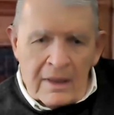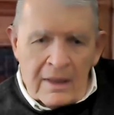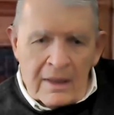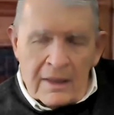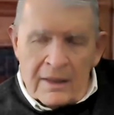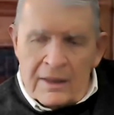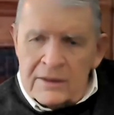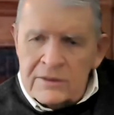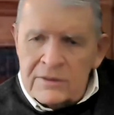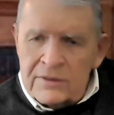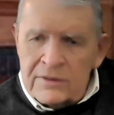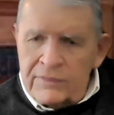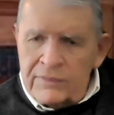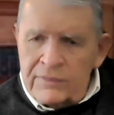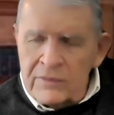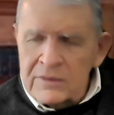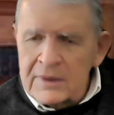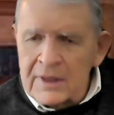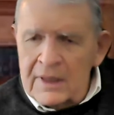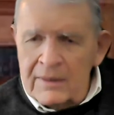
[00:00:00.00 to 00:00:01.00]
at least a
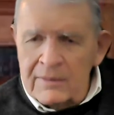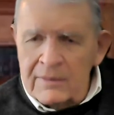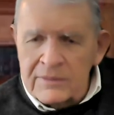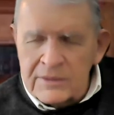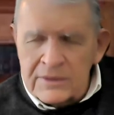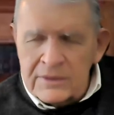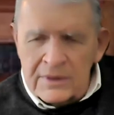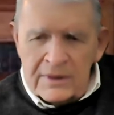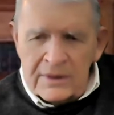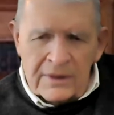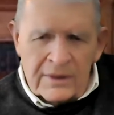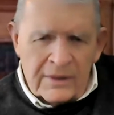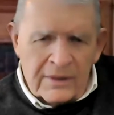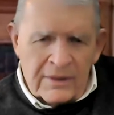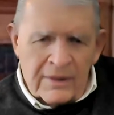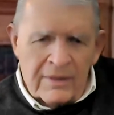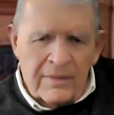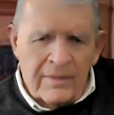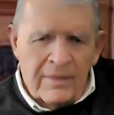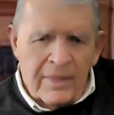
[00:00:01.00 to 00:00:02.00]
few times a
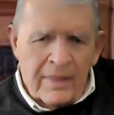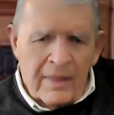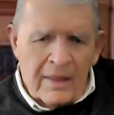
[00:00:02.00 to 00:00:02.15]
year